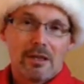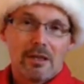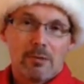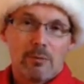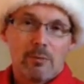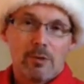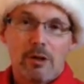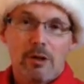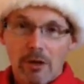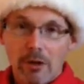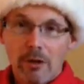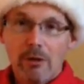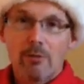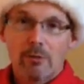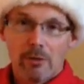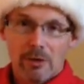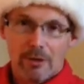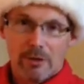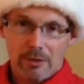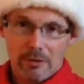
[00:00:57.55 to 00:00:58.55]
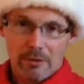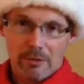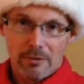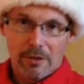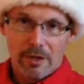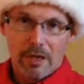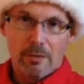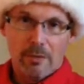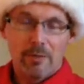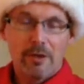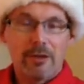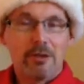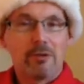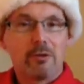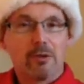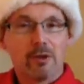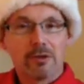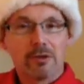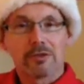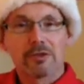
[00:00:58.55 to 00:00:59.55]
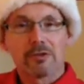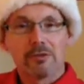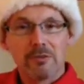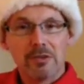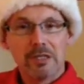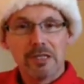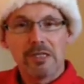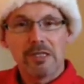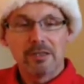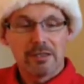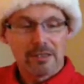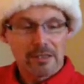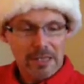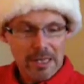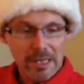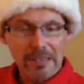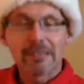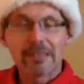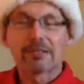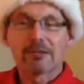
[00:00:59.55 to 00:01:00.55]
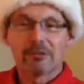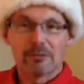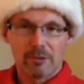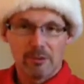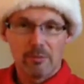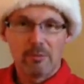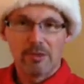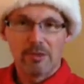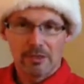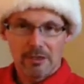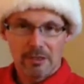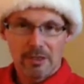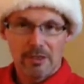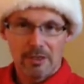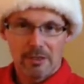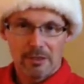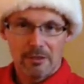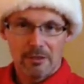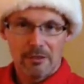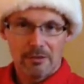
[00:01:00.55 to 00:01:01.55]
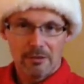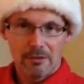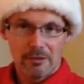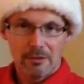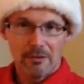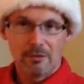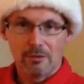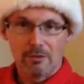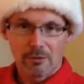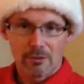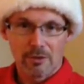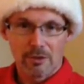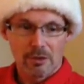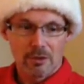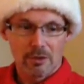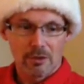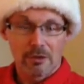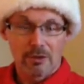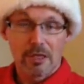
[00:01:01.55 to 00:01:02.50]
We all want to do that, but you also need the technical ability to do songs.